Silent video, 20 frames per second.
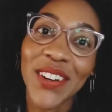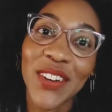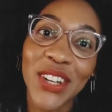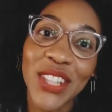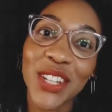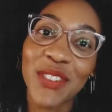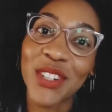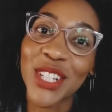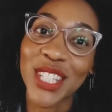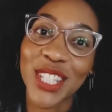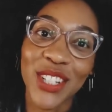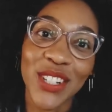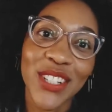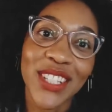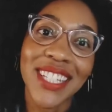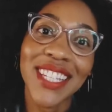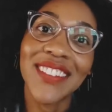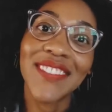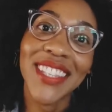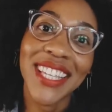on the
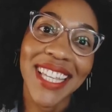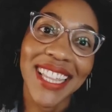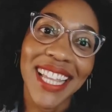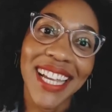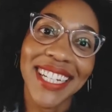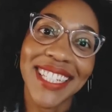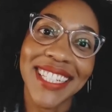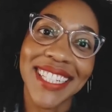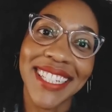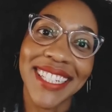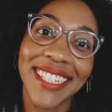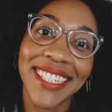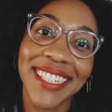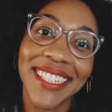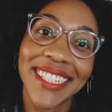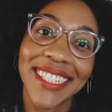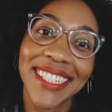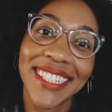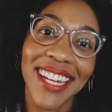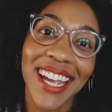results of the election.
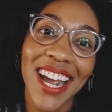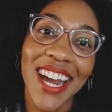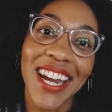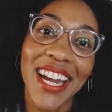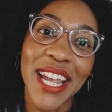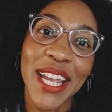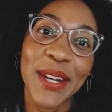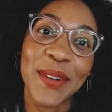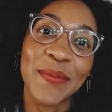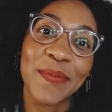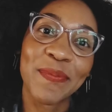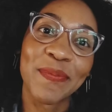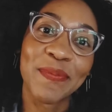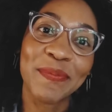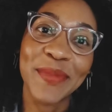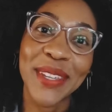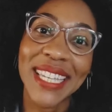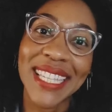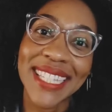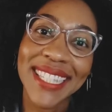All right.
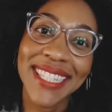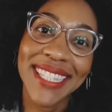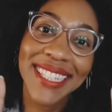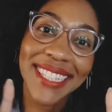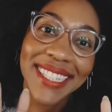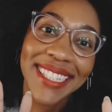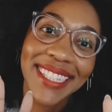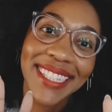Peace.